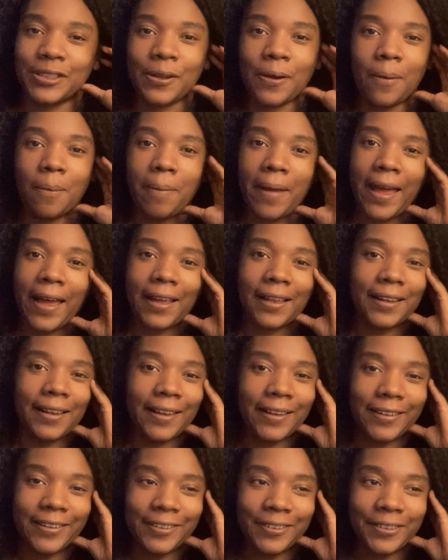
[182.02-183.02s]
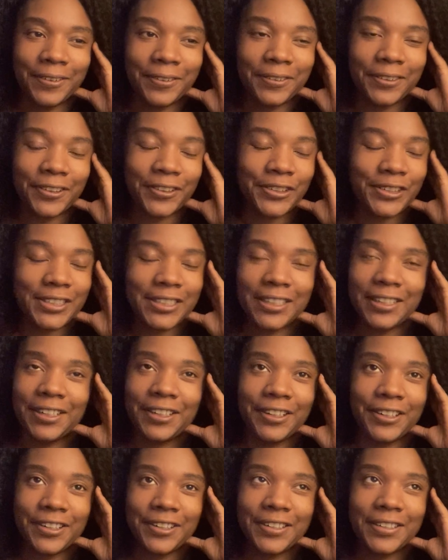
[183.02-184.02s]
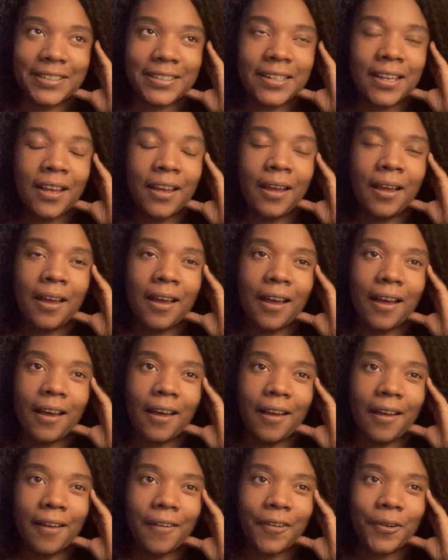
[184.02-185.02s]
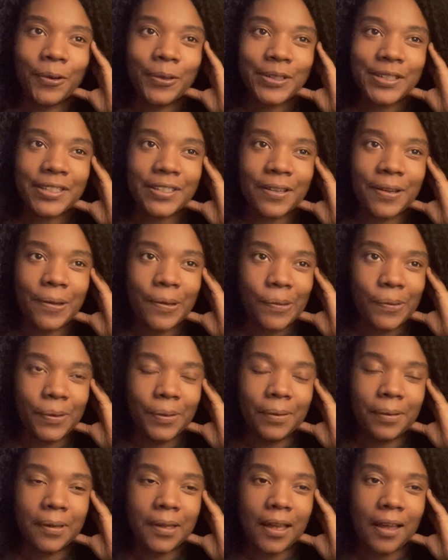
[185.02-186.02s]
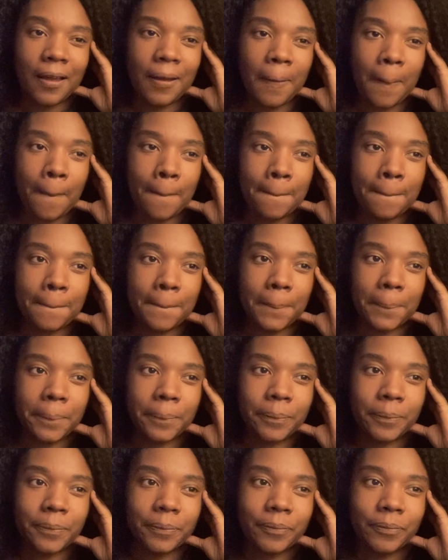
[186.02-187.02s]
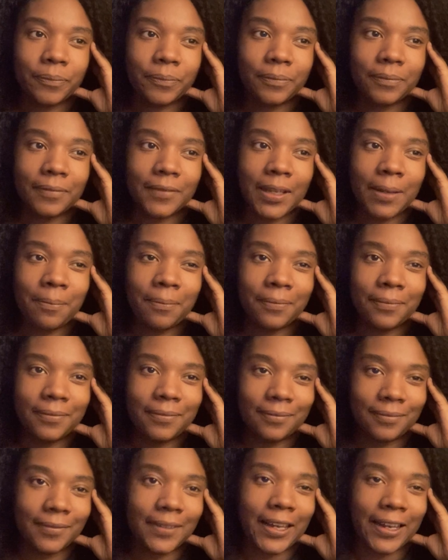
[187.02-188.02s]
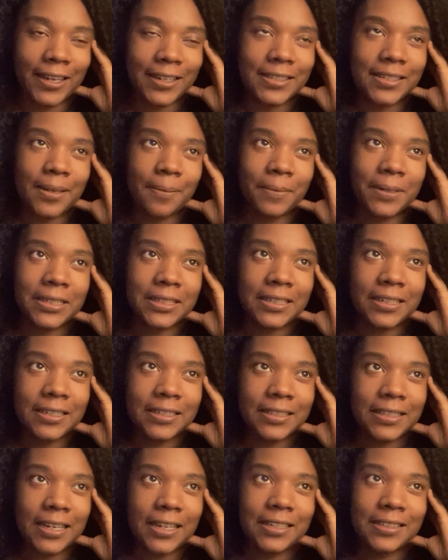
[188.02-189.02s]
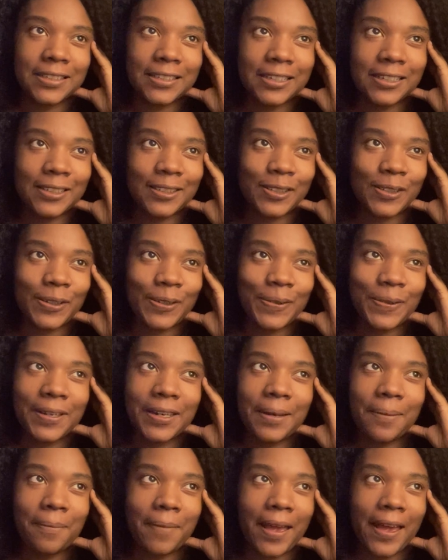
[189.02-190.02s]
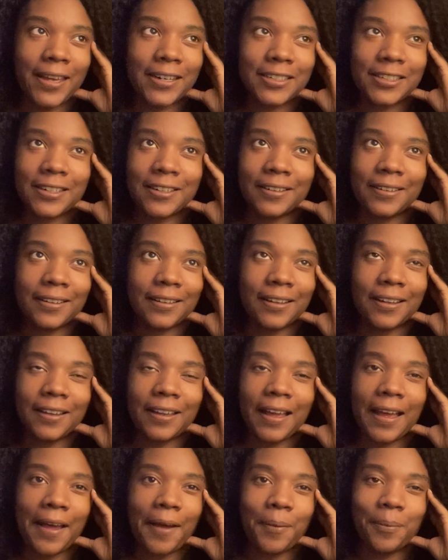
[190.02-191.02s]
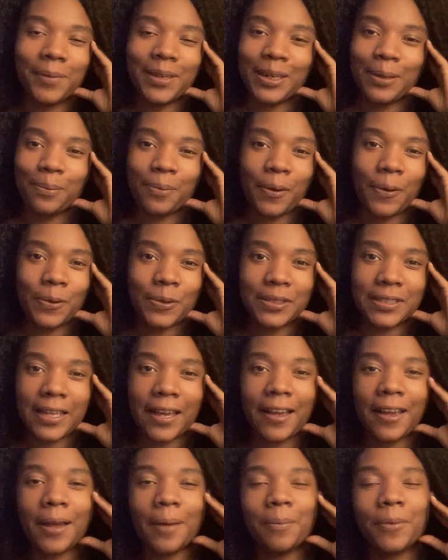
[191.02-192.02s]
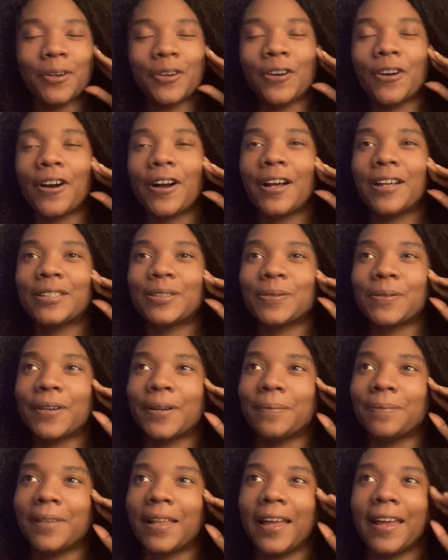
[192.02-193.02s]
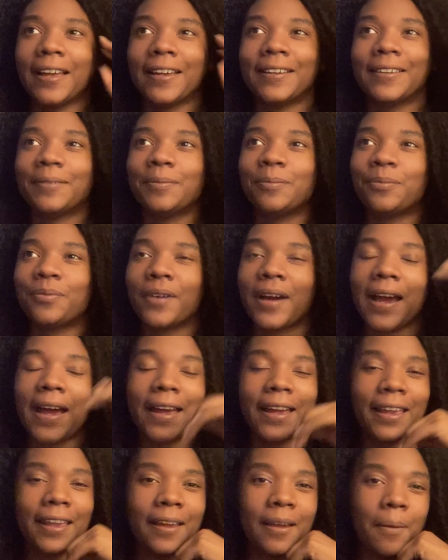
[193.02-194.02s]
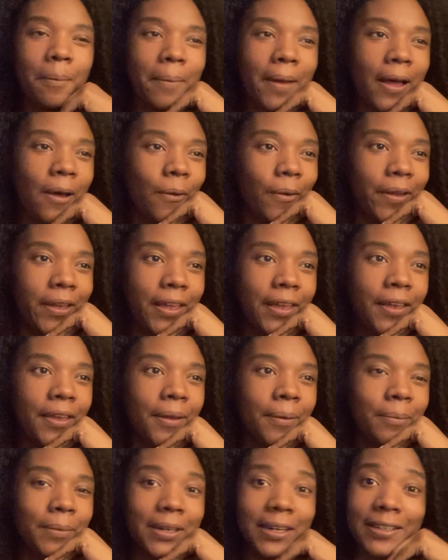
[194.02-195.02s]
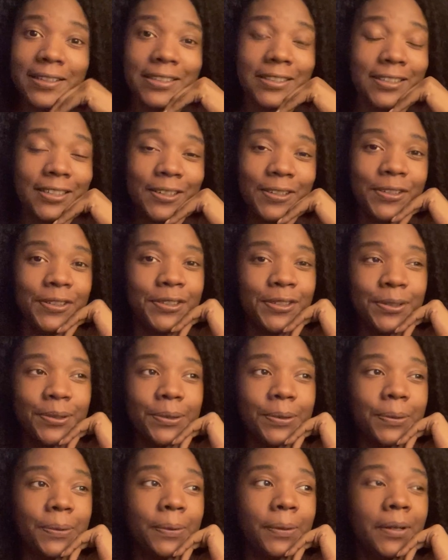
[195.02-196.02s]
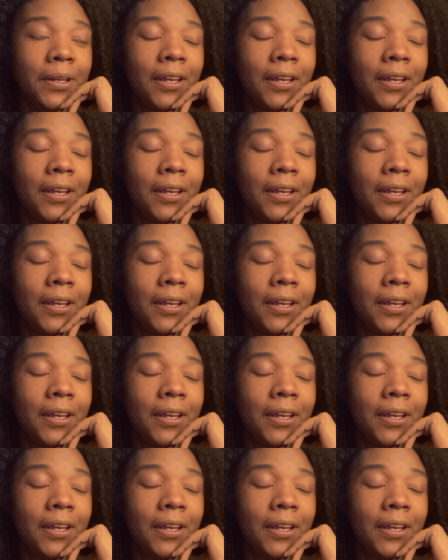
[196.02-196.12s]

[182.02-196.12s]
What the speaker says: go back like, 13 years or so. And like I said, my son is 18, so you can imagine how many posts I come across where I'm like bragging about him, and I still do.